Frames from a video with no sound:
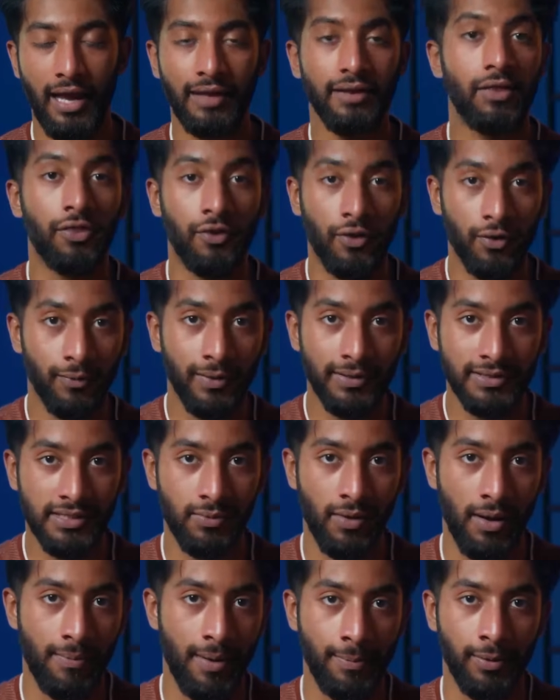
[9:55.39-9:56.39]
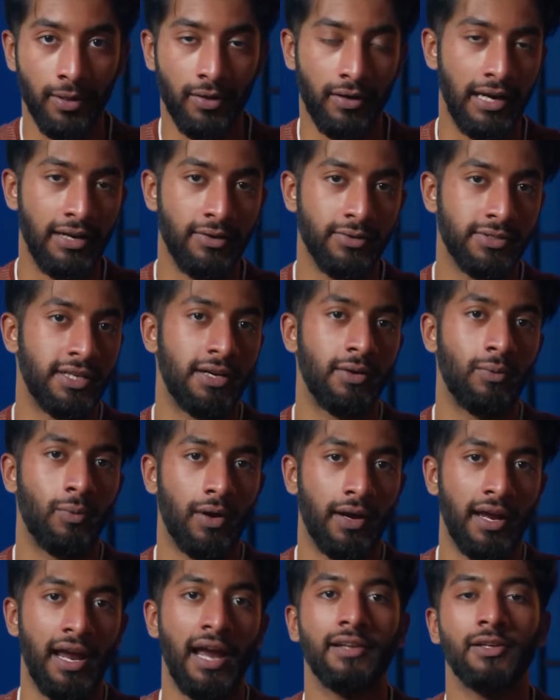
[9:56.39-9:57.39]
And the third reason why people are interested in
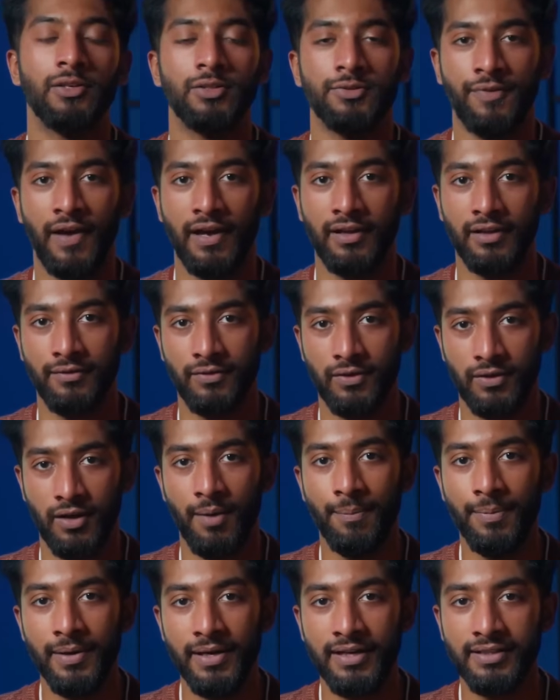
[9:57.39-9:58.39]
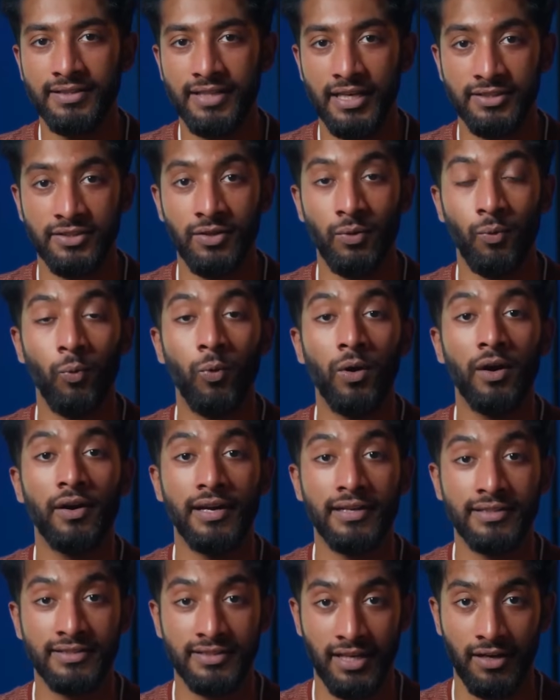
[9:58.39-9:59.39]
working at those FAANG level companies is the work
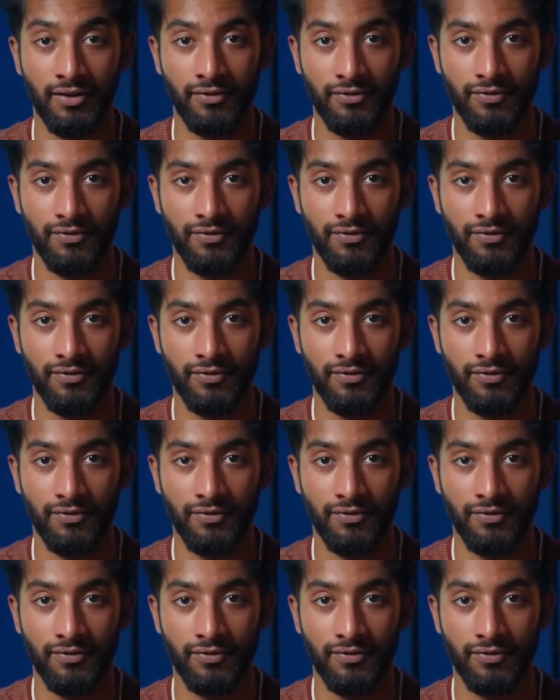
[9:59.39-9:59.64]
itself.